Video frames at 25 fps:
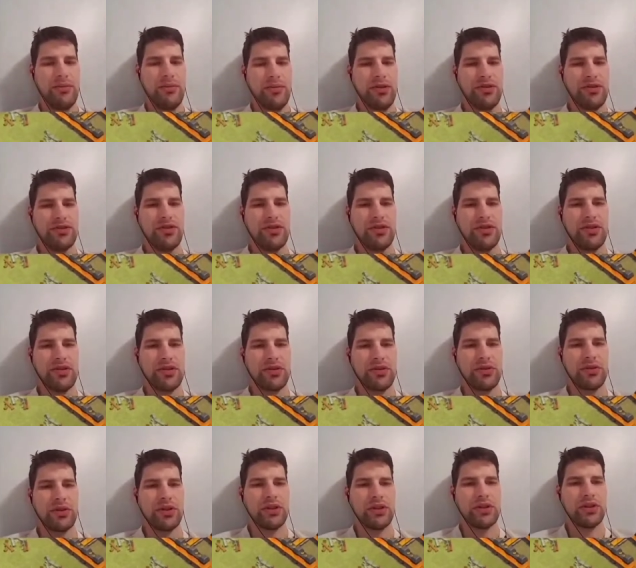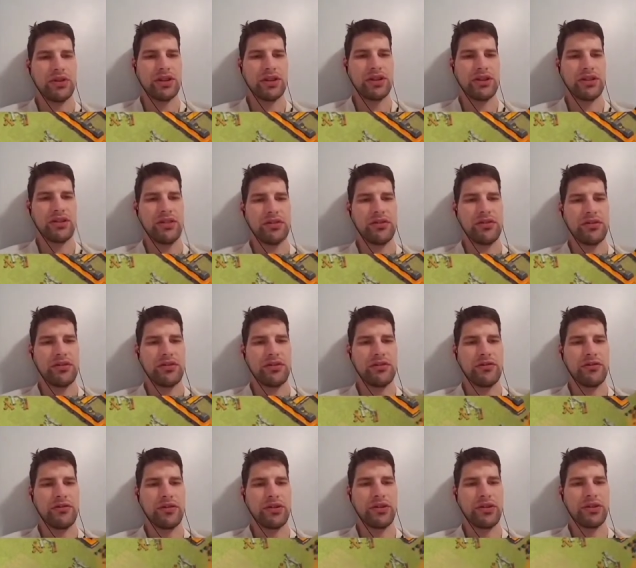You can see the queen got the
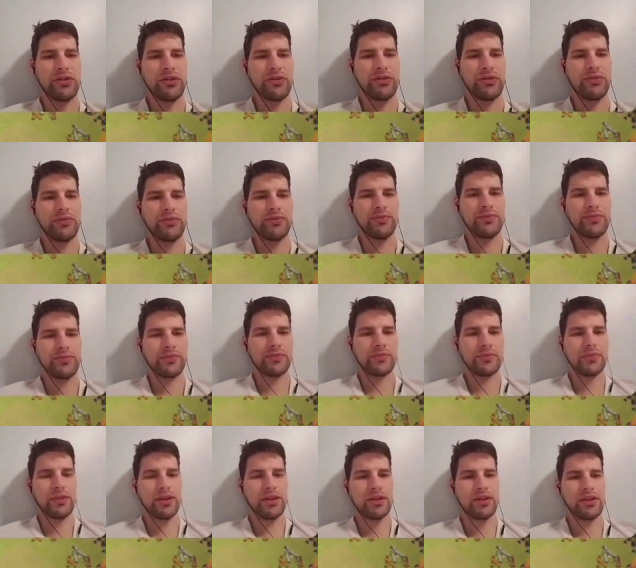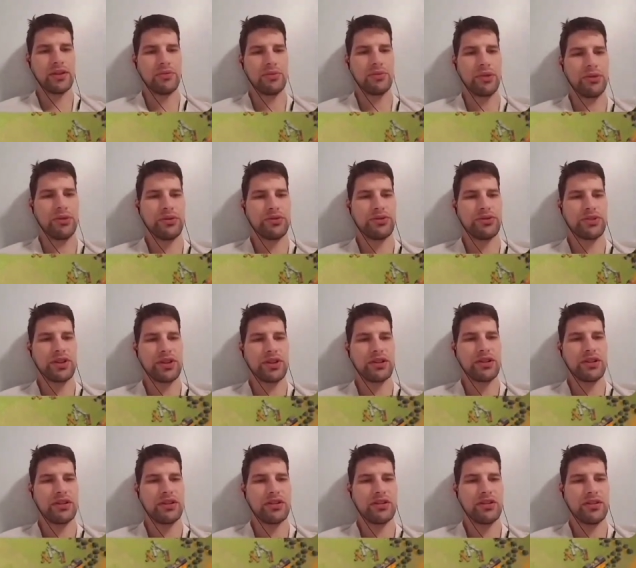other inferno, and the bowlers
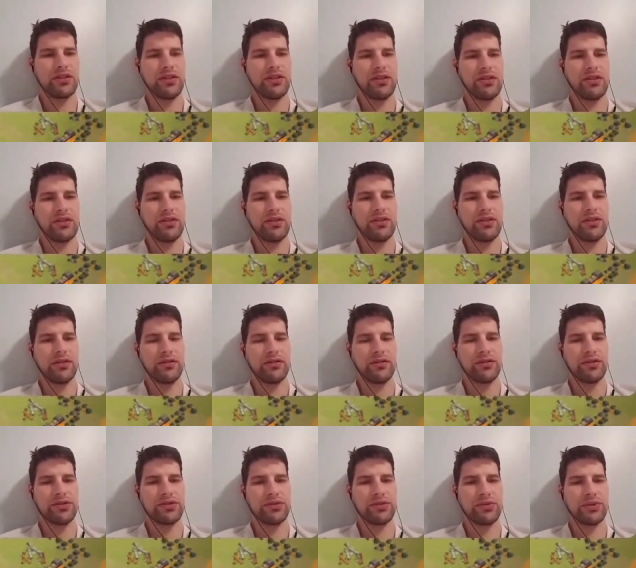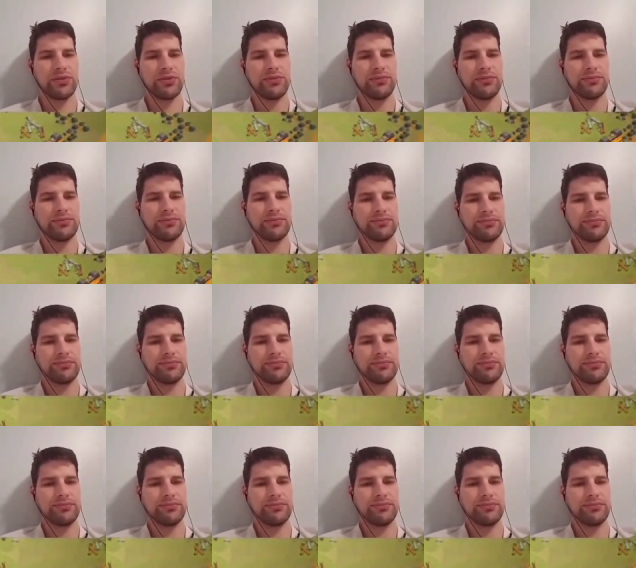got the first one.